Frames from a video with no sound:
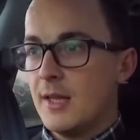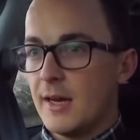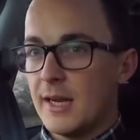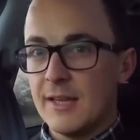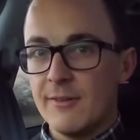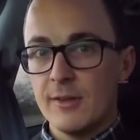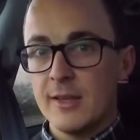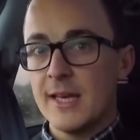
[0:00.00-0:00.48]

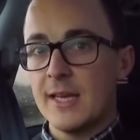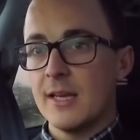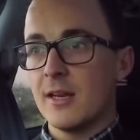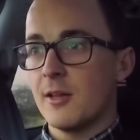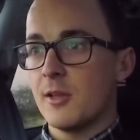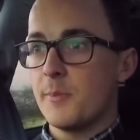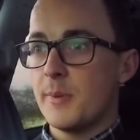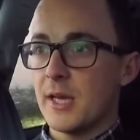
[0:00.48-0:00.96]
and even then,
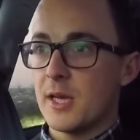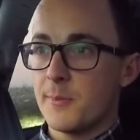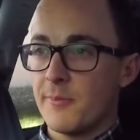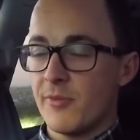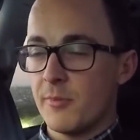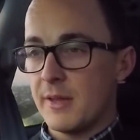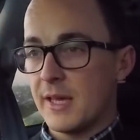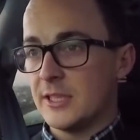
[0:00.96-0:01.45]
you know, the pickup
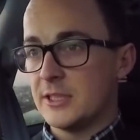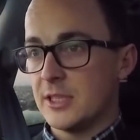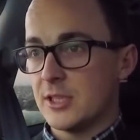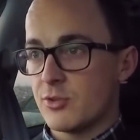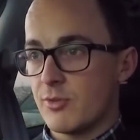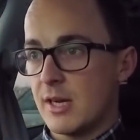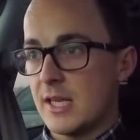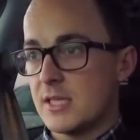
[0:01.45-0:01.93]
from the
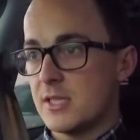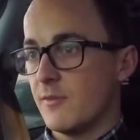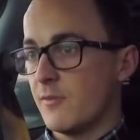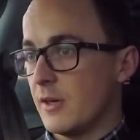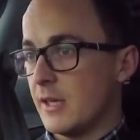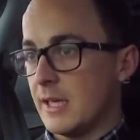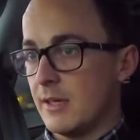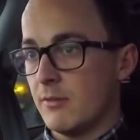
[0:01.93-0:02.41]
engine's
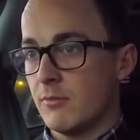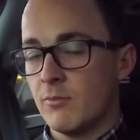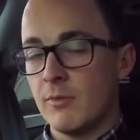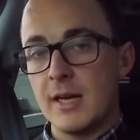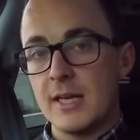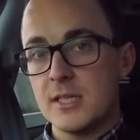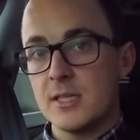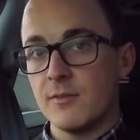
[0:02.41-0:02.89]
relatively
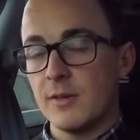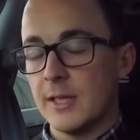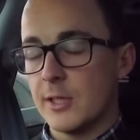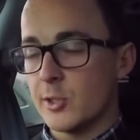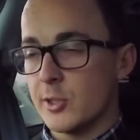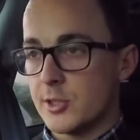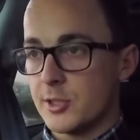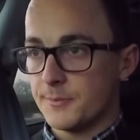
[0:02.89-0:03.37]

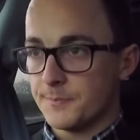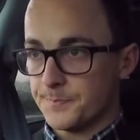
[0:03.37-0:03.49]
good.